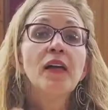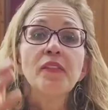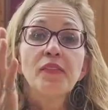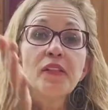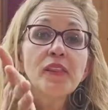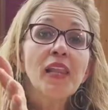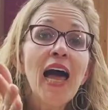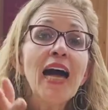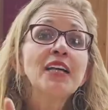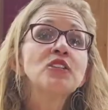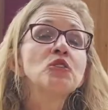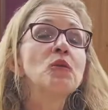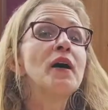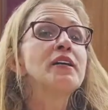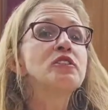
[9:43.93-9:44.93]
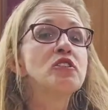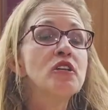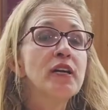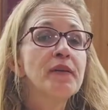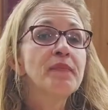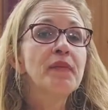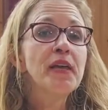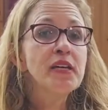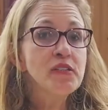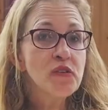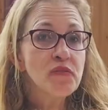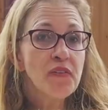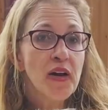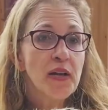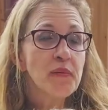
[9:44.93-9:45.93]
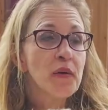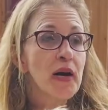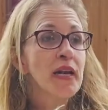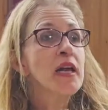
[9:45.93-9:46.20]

The last question is a funny one.